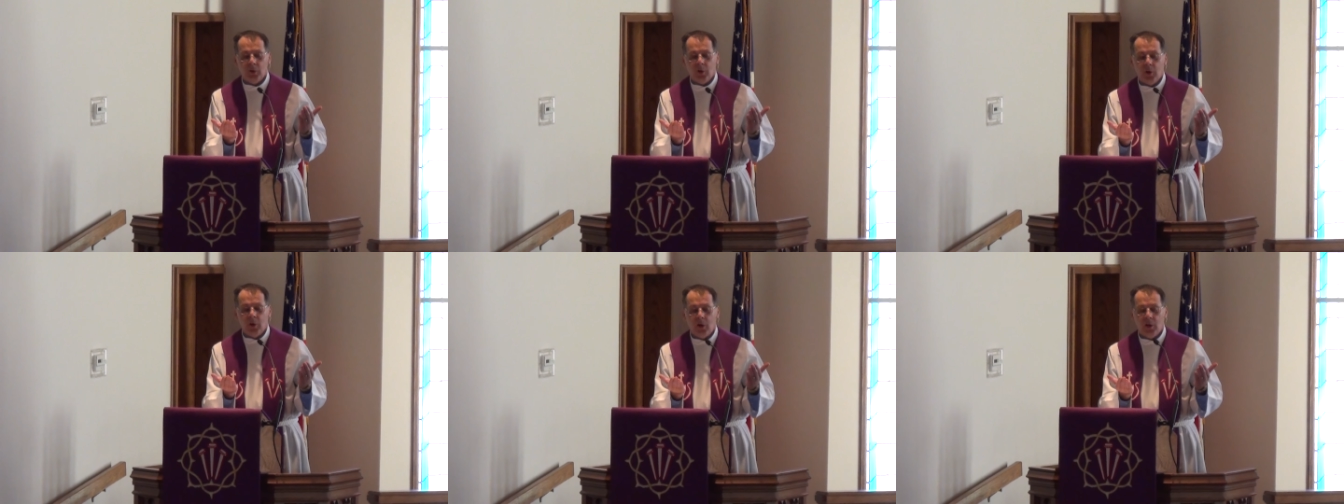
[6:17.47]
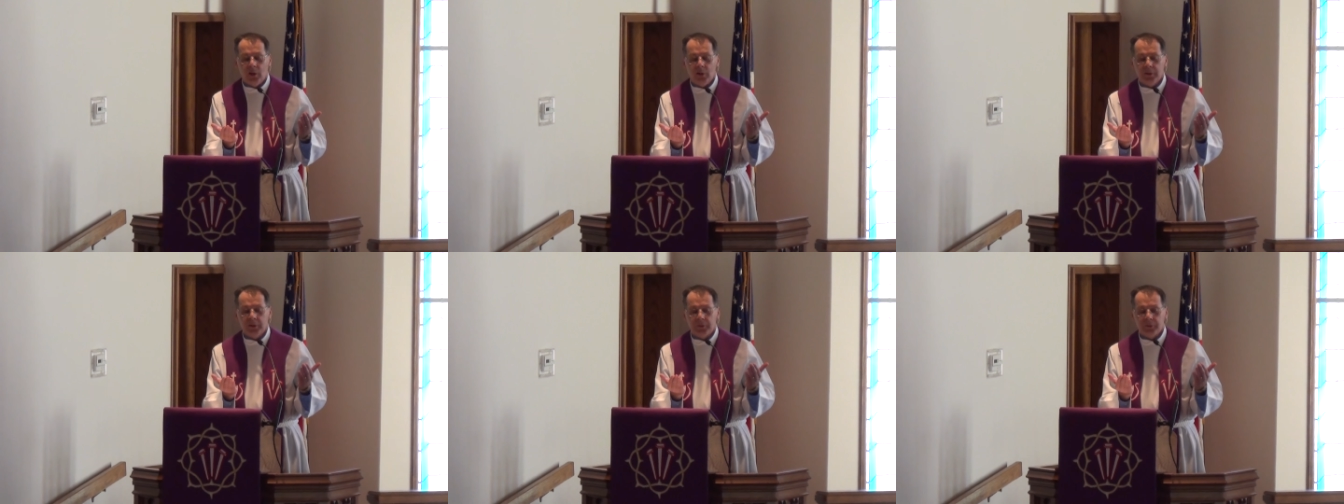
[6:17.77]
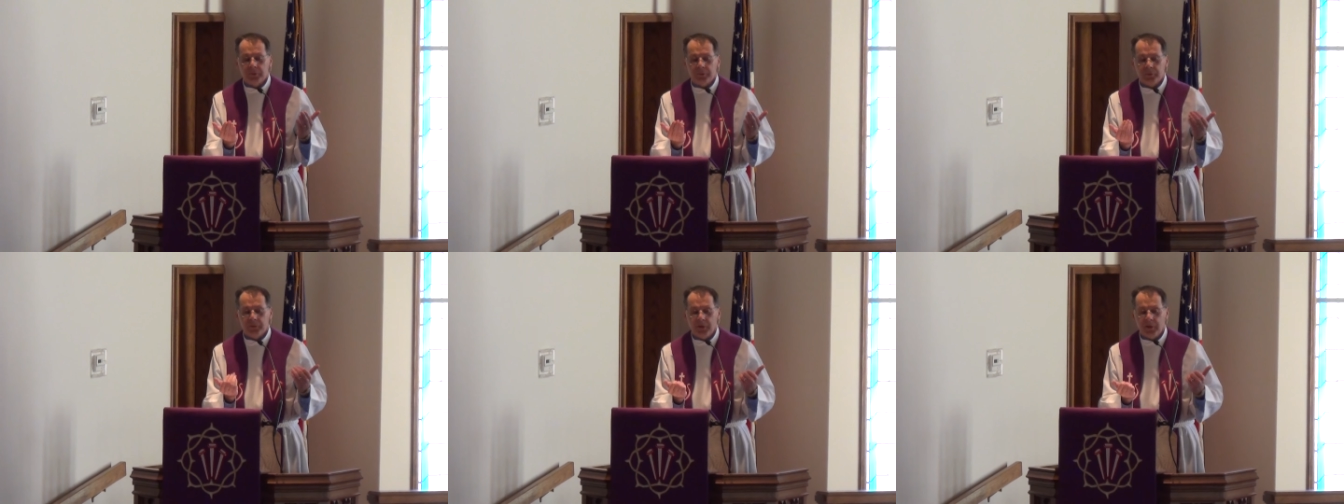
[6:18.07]
and all
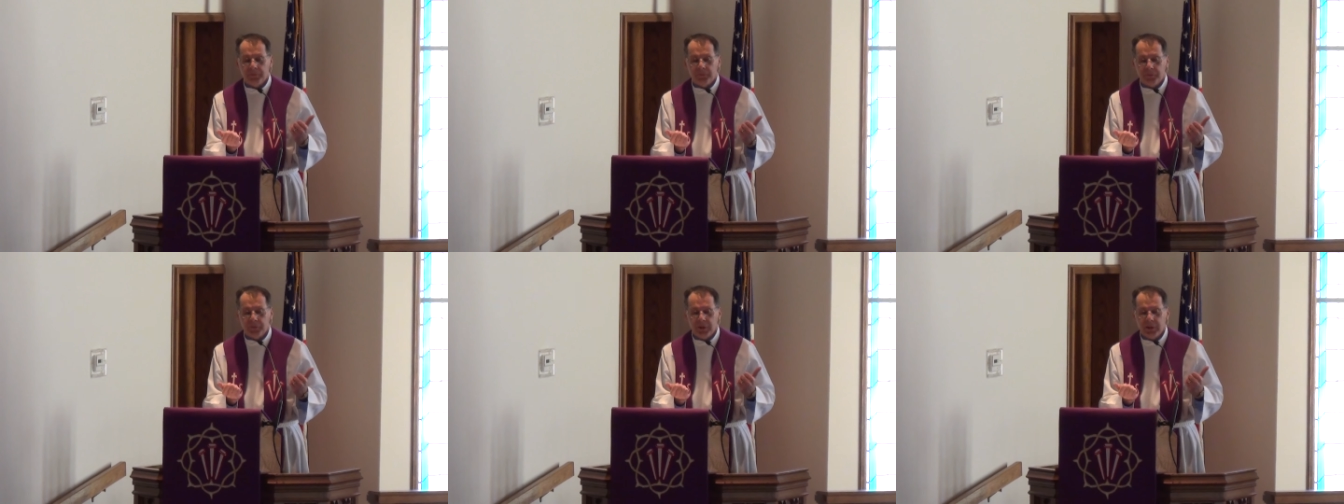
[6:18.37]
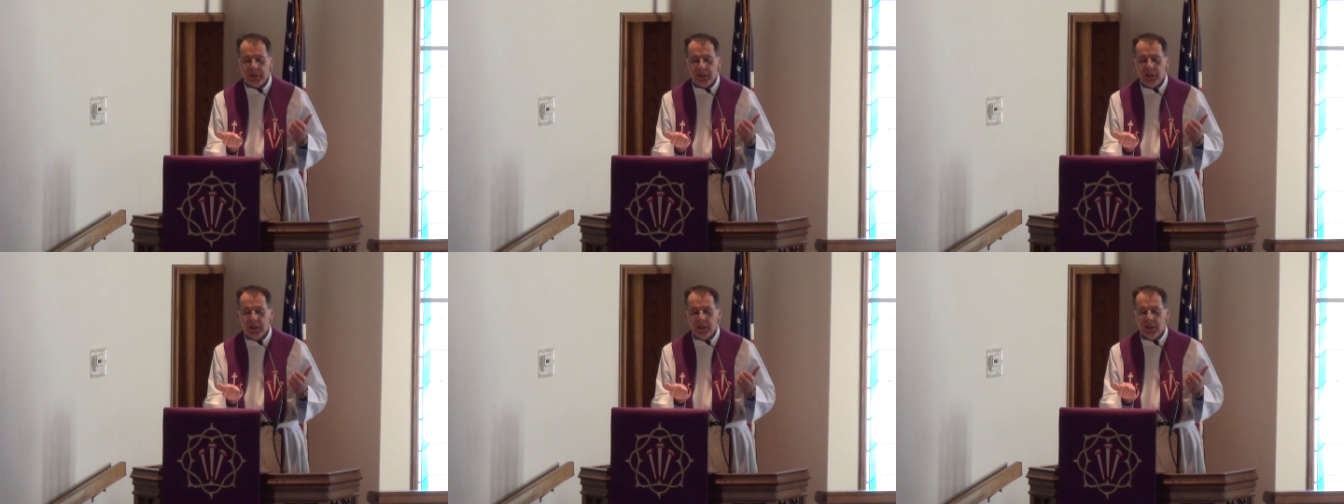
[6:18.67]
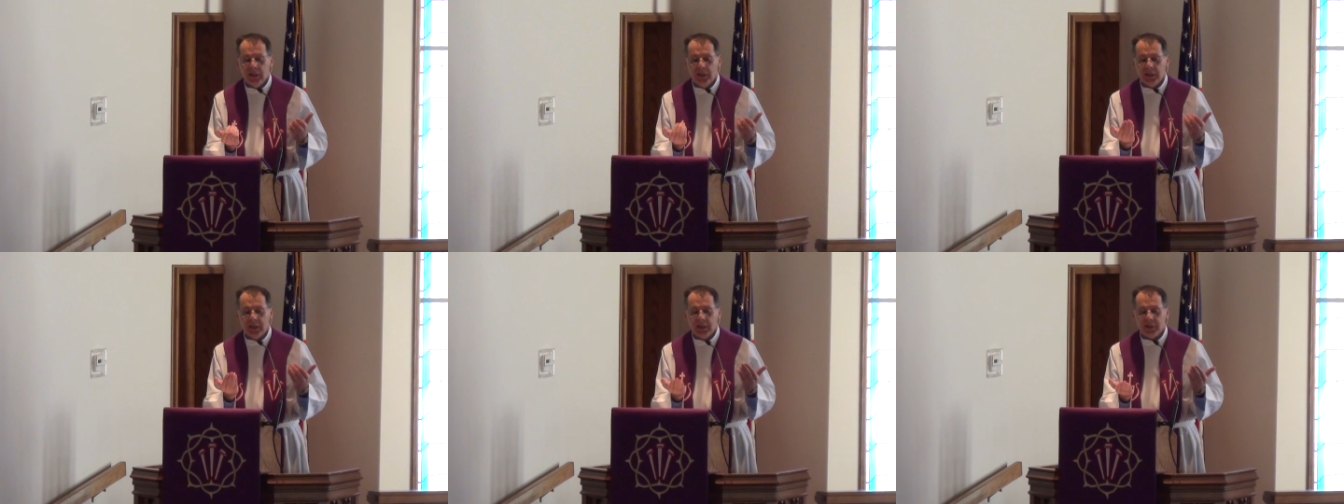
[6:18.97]
the
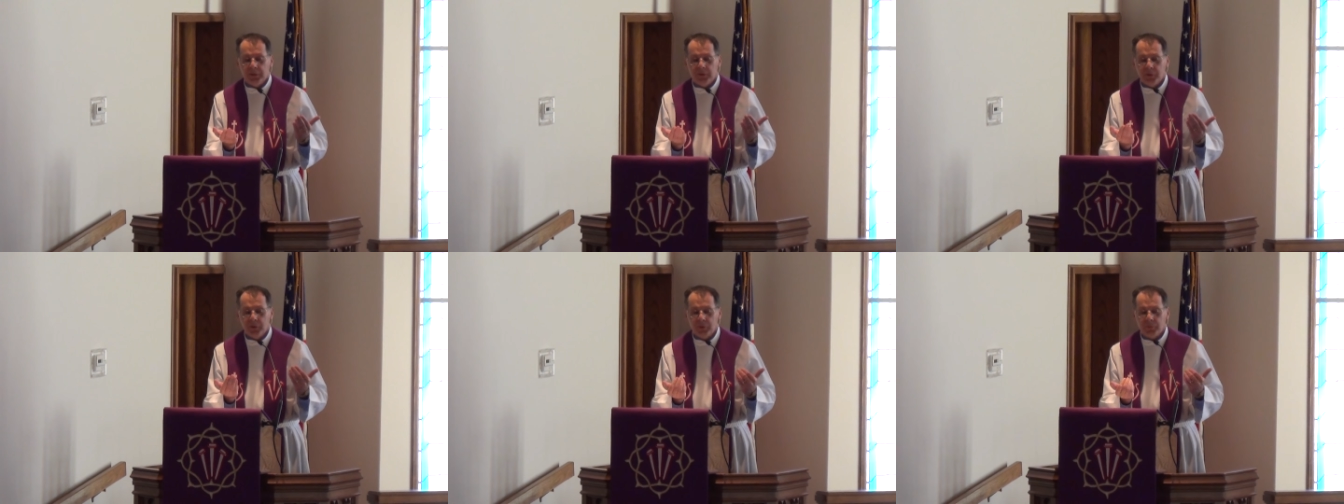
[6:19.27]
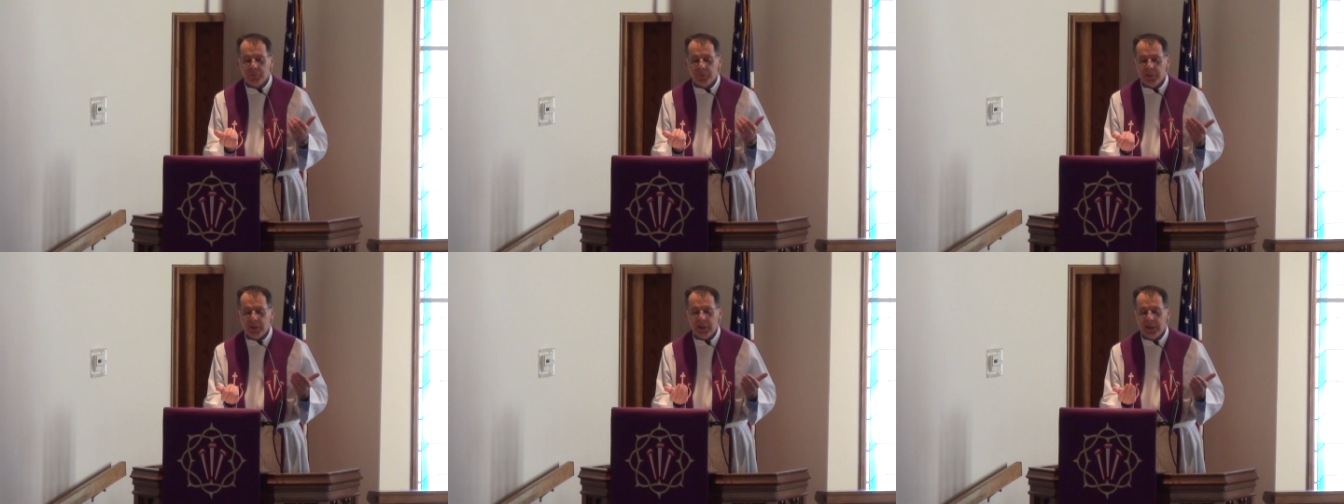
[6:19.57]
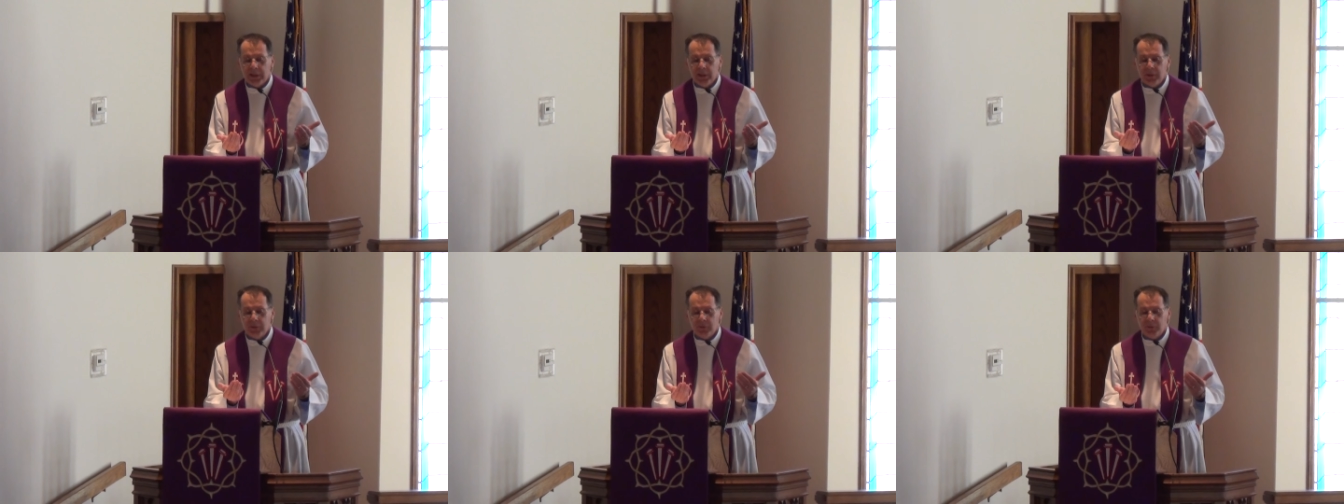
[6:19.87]
suffering that took
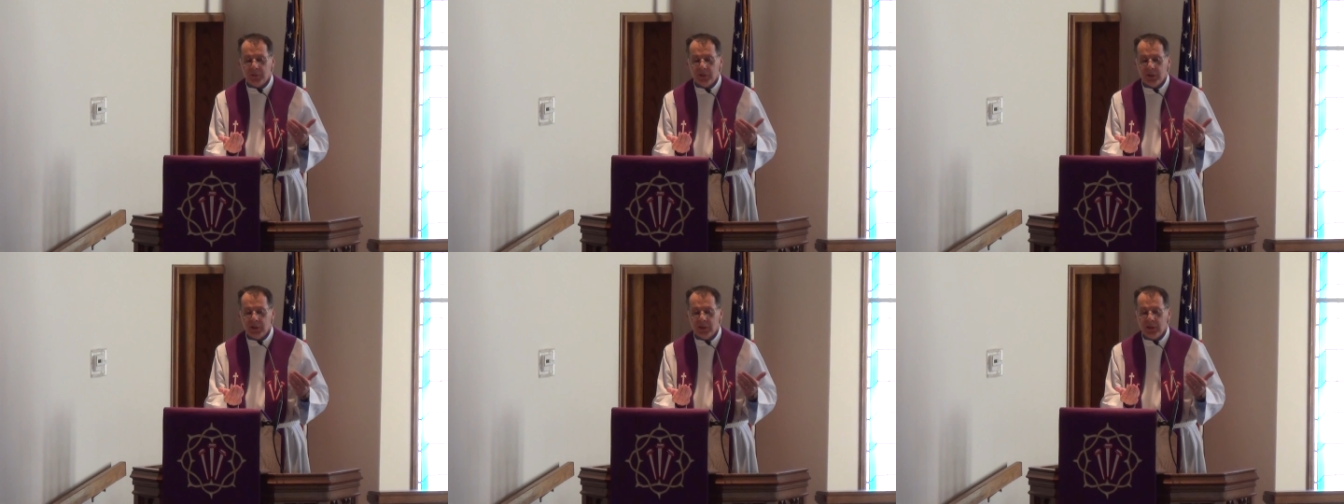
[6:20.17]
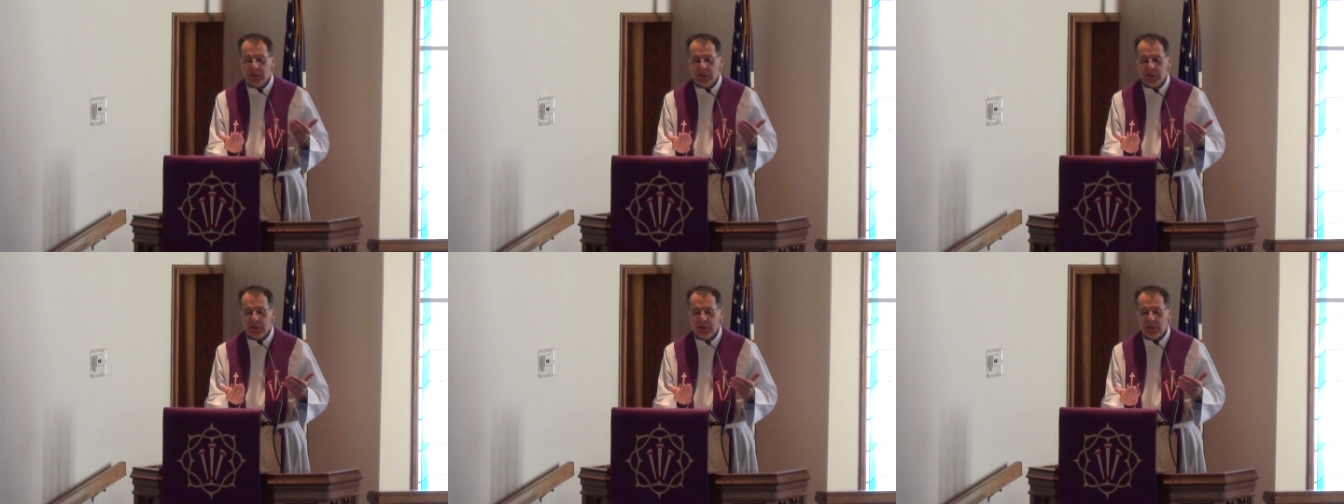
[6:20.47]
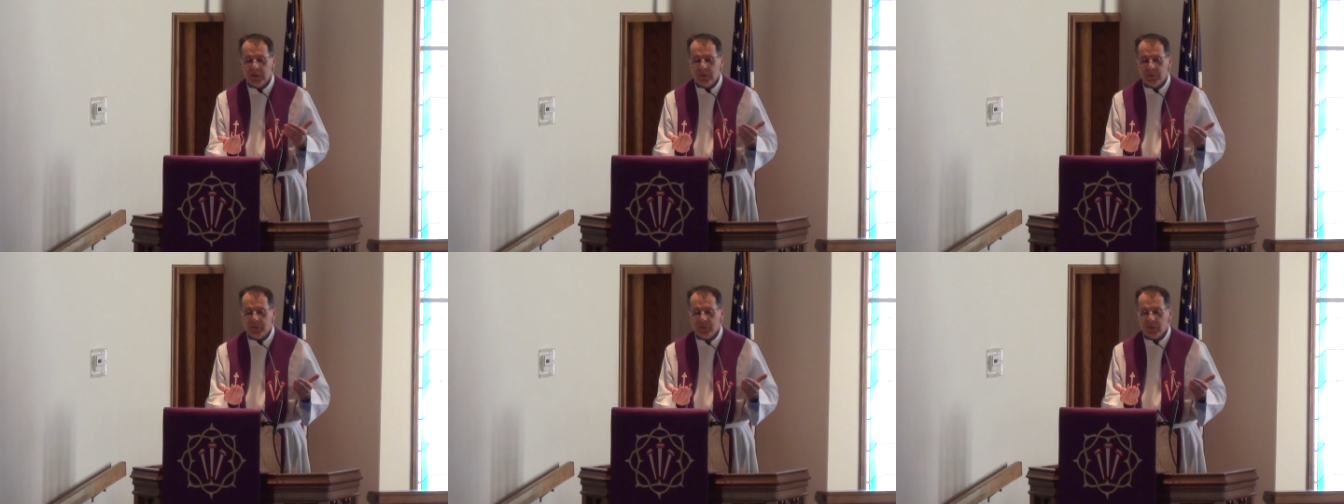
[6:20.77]
place in
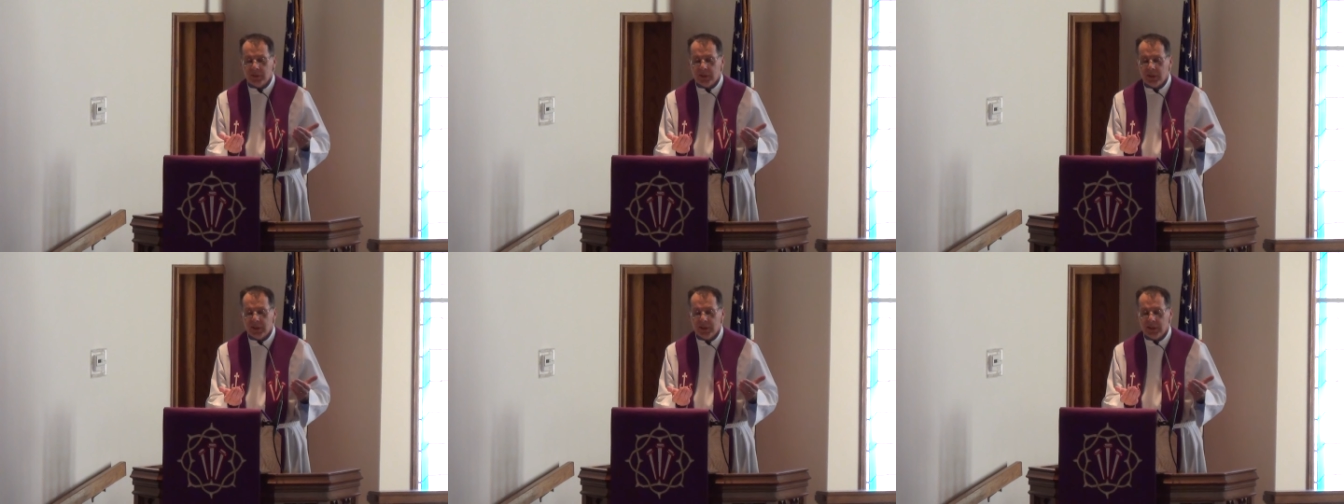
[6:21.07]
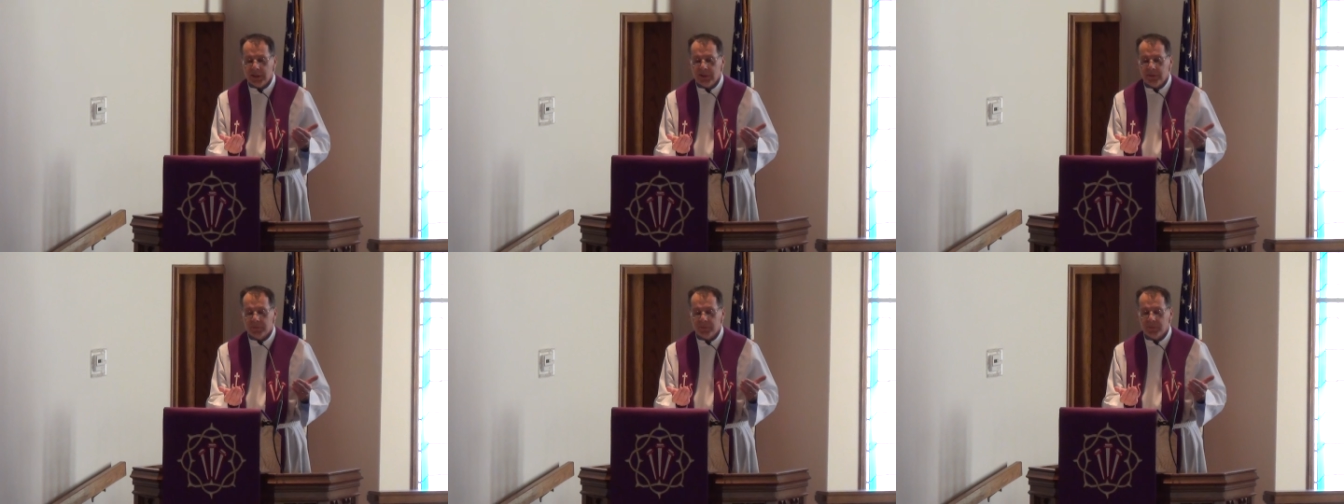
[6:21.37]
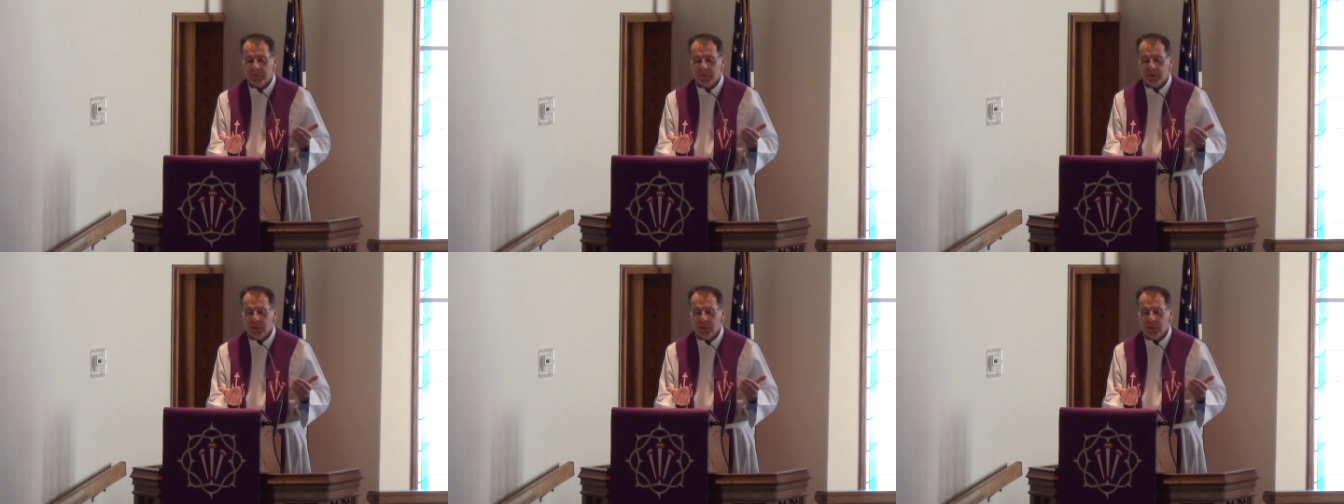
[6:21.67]
his life.